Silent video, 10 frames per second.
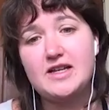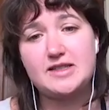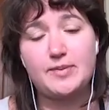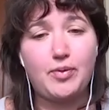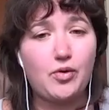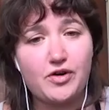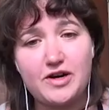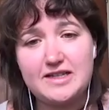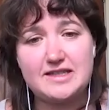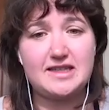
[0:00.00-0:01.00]

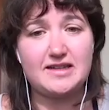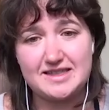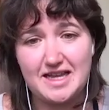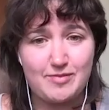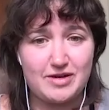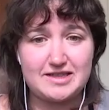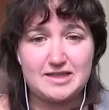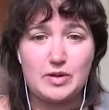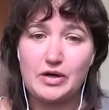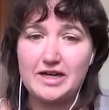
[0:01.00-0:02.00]
supported psilocybin
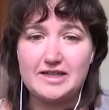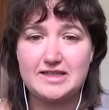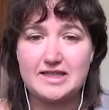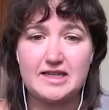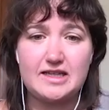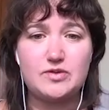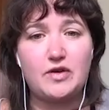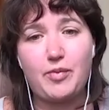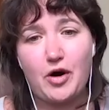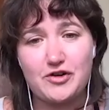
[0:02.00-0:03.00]
experiences.
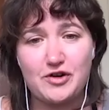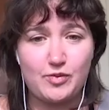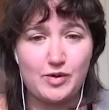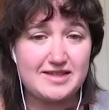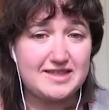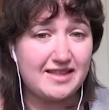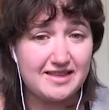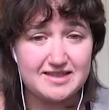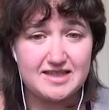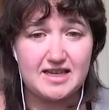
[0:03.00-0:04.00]
We've partnered with
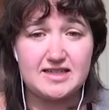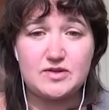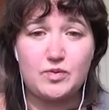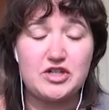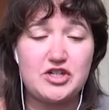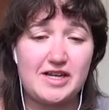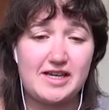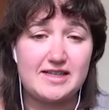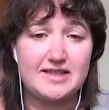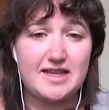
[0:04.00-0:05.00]
Synthesis, which
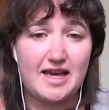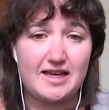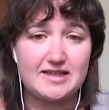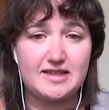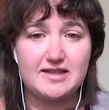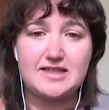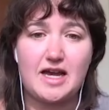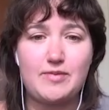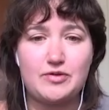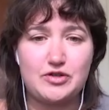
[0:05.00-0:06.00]
is a
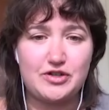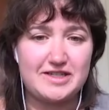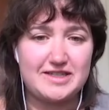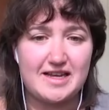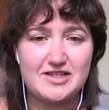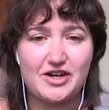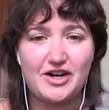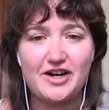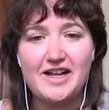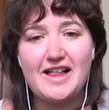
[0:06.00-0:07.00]
psilocybin retreat
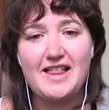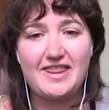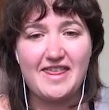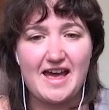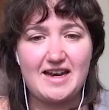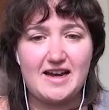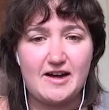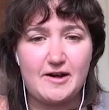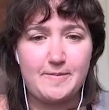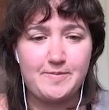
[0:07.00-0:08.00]
center that
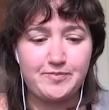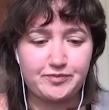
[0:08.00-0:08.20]
um,